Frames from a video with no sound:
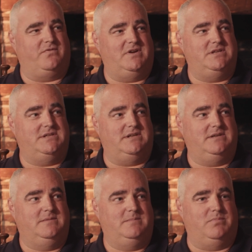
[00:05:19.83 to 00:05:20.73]
of friends, and
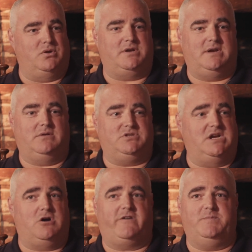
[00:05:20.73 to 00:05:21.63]
I blurted out,
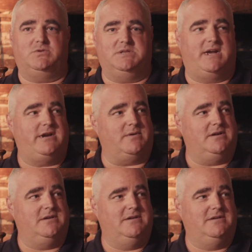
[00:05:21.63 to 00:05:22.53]
Jay Kaufman's
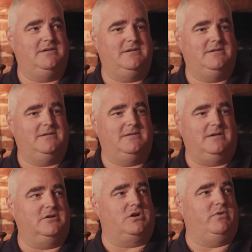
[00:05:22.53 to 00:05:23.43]
retiring.
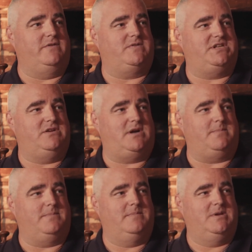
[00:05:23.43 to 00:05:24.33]
I'm going to run for state
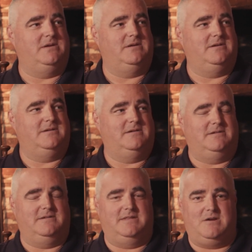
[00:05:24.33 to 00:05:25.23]
rep.
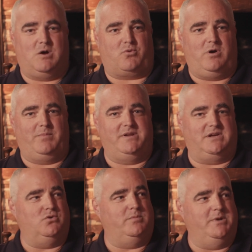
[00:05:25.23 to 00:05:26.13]
And they all promptly
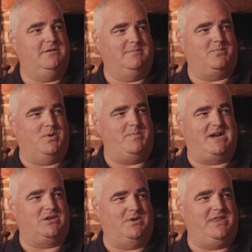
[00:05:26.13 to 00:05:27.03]
ignored me. Went
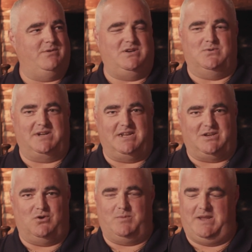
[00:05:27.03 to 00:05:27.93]
back to what they were doing,
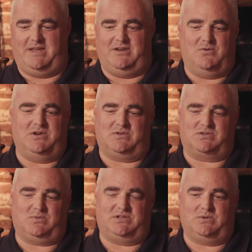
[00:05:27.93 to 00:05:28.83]
ignored me, had no
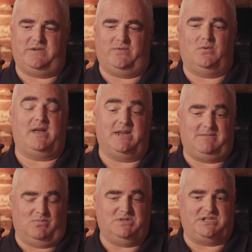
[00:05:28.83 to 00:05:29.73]
interest whatsoever. Well, I
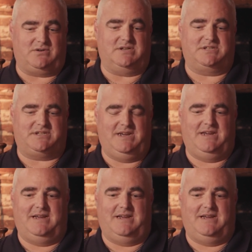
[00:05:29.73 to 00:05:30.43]
was serious.